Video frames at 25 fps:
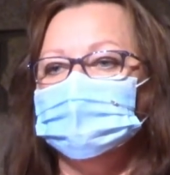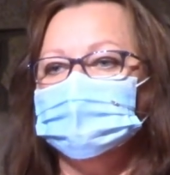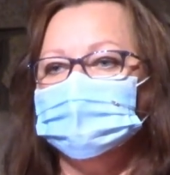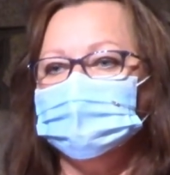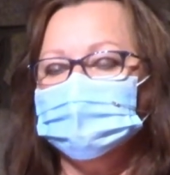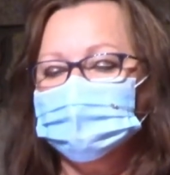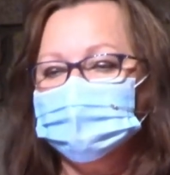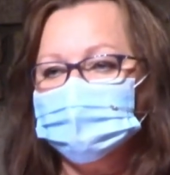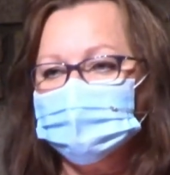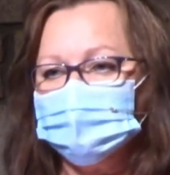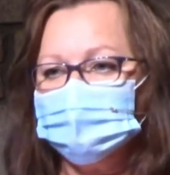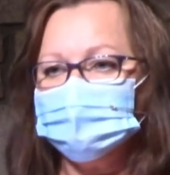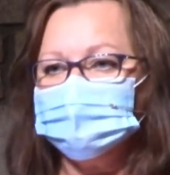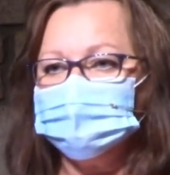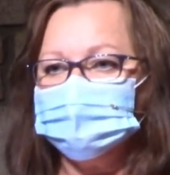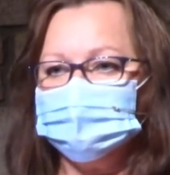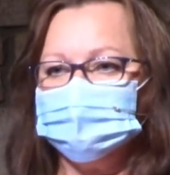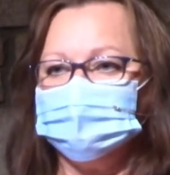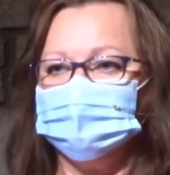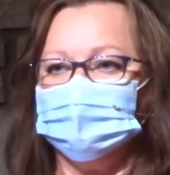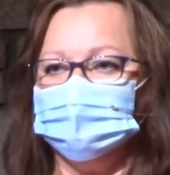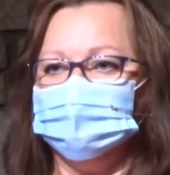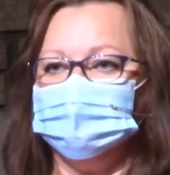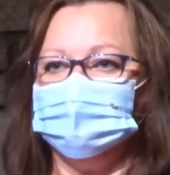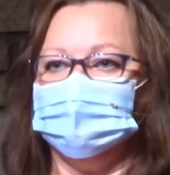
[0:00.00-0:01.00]
the first
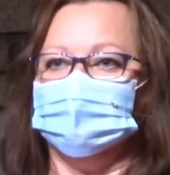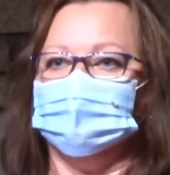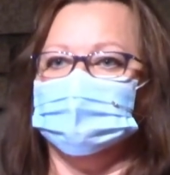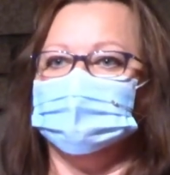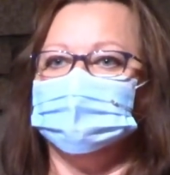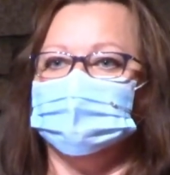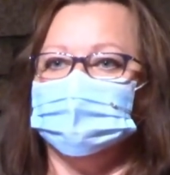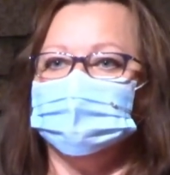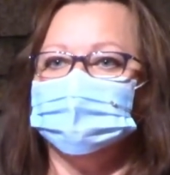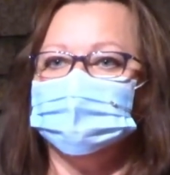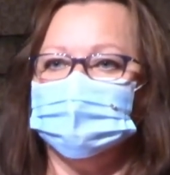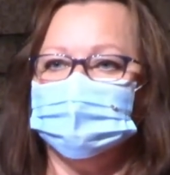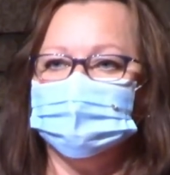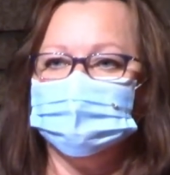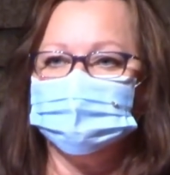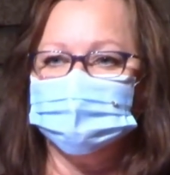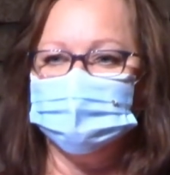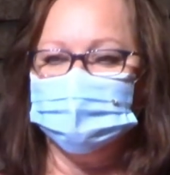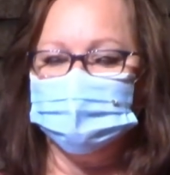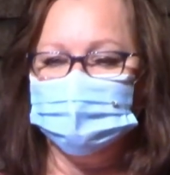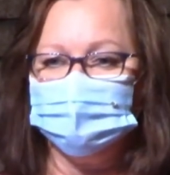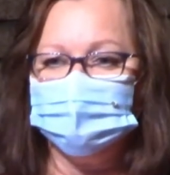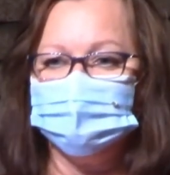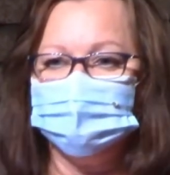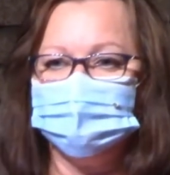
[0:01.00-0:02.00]
Sunday that we
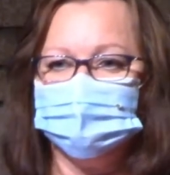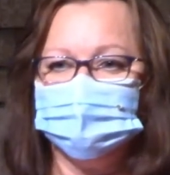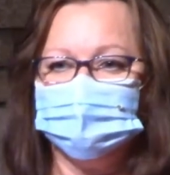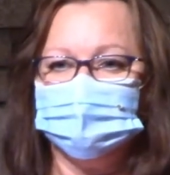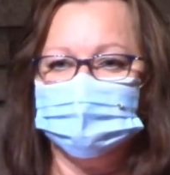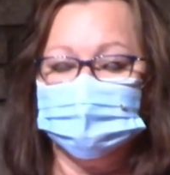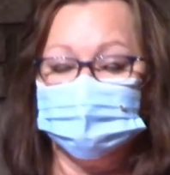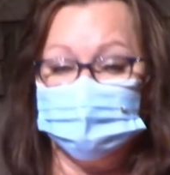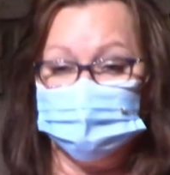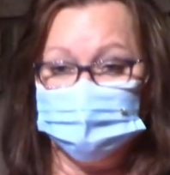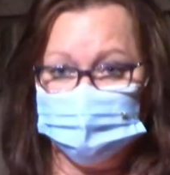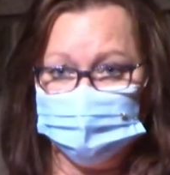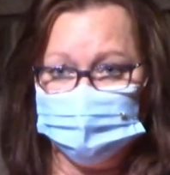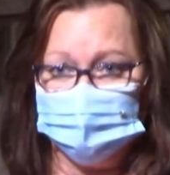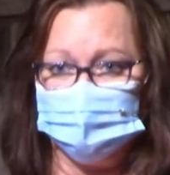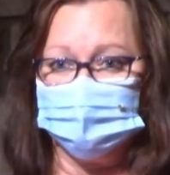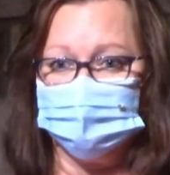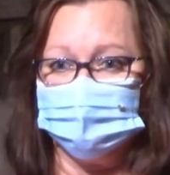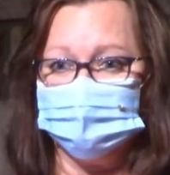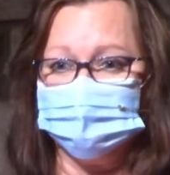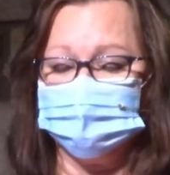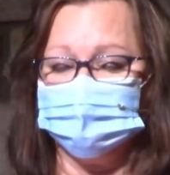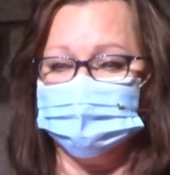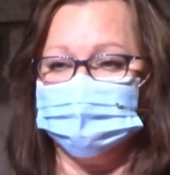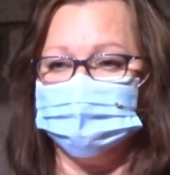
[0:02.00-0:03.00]
attended
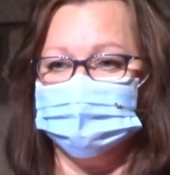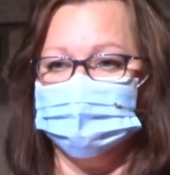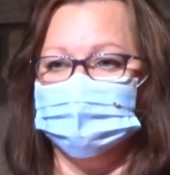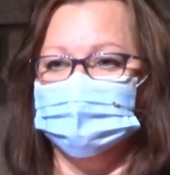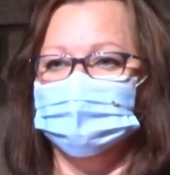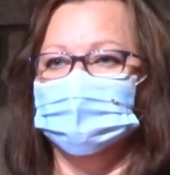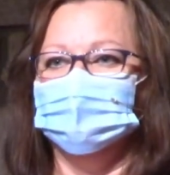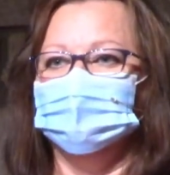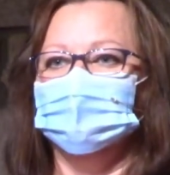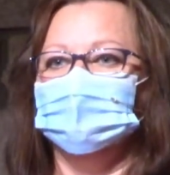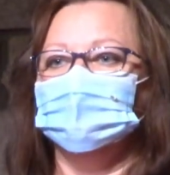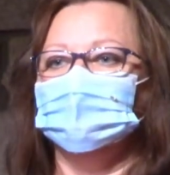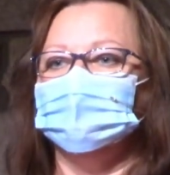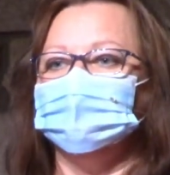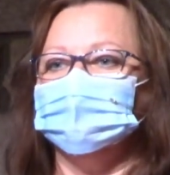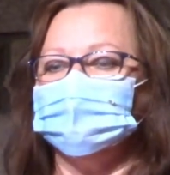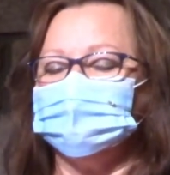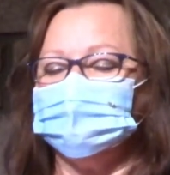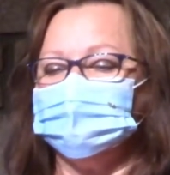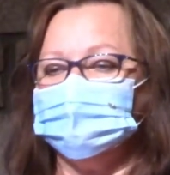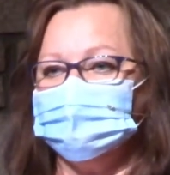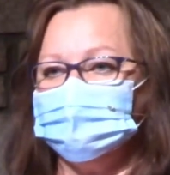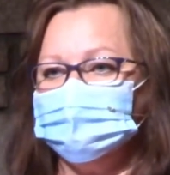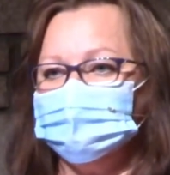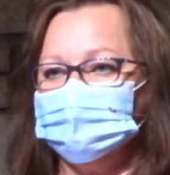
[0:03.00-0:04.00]
church,
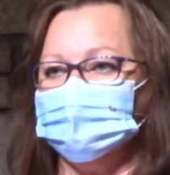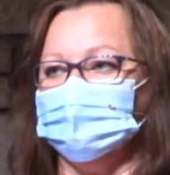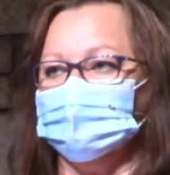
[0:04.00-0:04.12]
was the